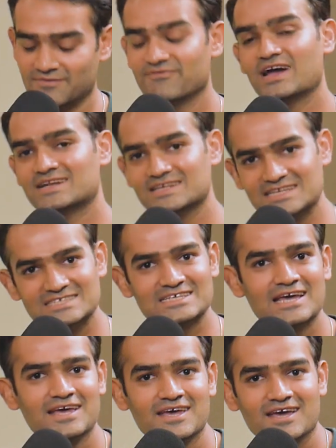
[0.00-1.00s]
In fact, it
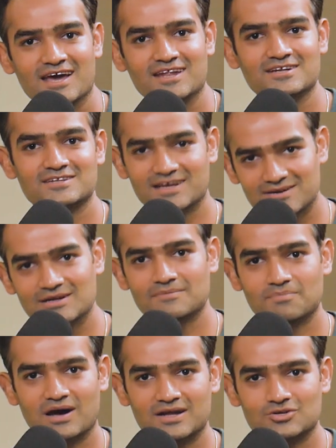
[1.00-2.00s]
is an
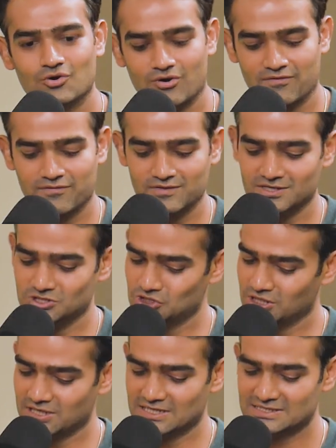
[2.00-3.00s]
integral part of the
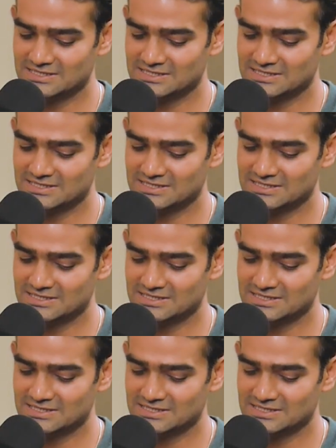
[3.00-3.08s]
journey.